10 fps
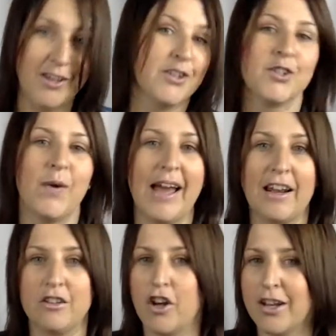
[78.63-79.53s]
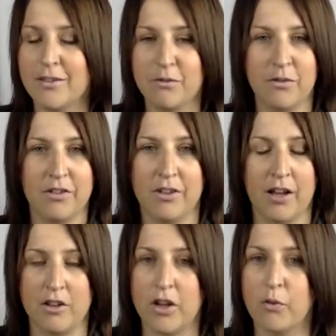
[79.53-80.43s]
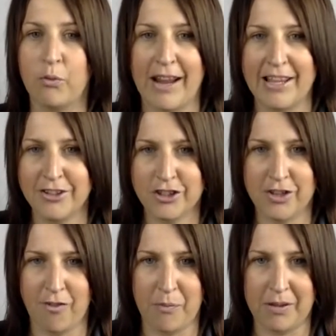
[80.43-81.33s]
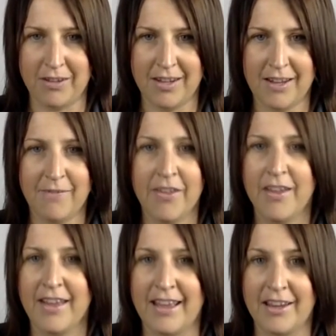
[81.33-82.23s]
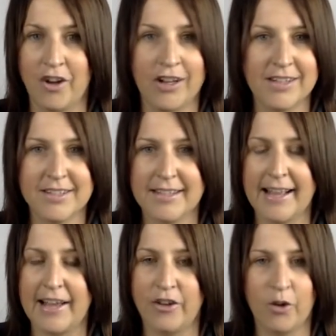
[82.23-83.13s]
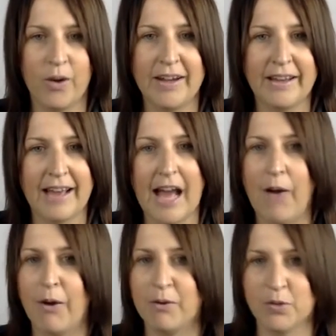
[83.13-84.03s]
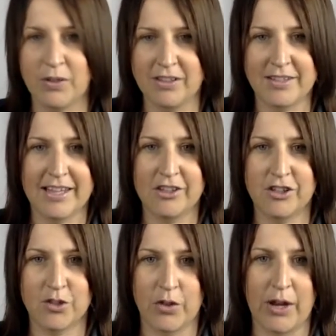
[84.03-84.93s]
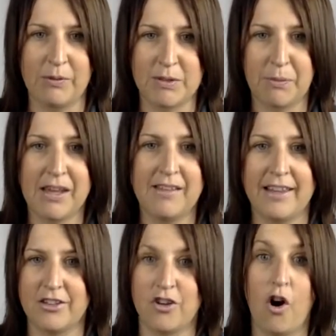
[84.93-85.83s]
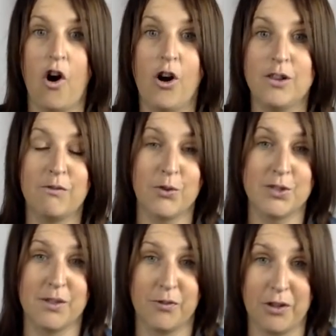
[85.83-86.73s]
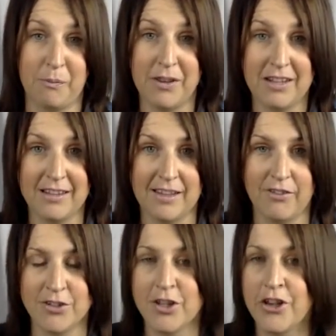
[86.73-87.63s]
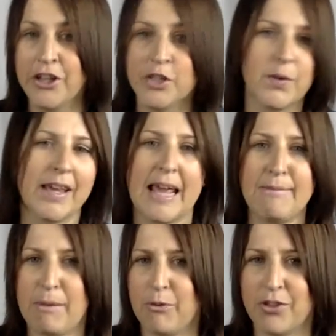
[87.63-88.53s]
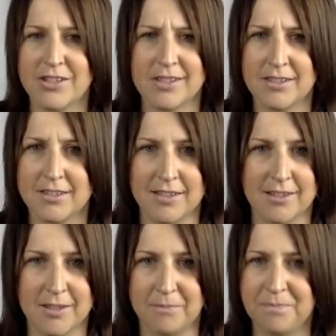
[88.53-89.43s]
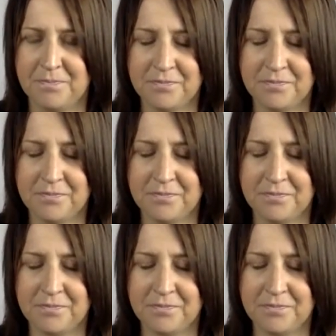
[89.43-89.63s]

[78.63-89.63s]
So I had a lot of range of ability, and honestly I had no idea how I was going to teach so that I was appealing to all of those different ability levels. So I came up with this little system.